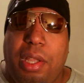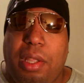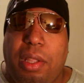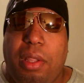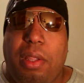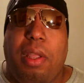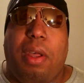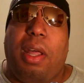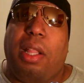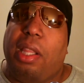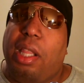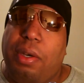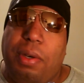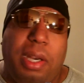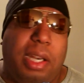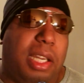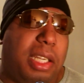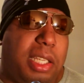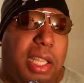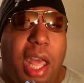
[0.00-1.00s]
You know, a
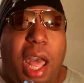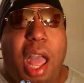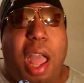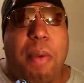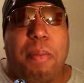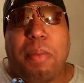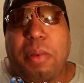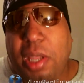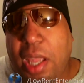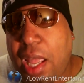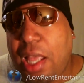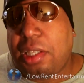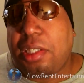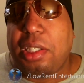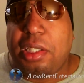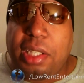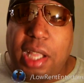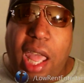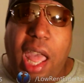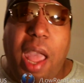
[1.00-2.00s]
little at a time,
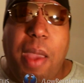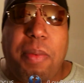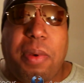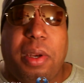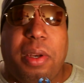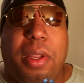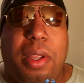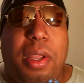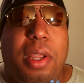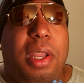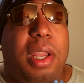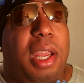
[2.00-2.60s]
yes, it's happening.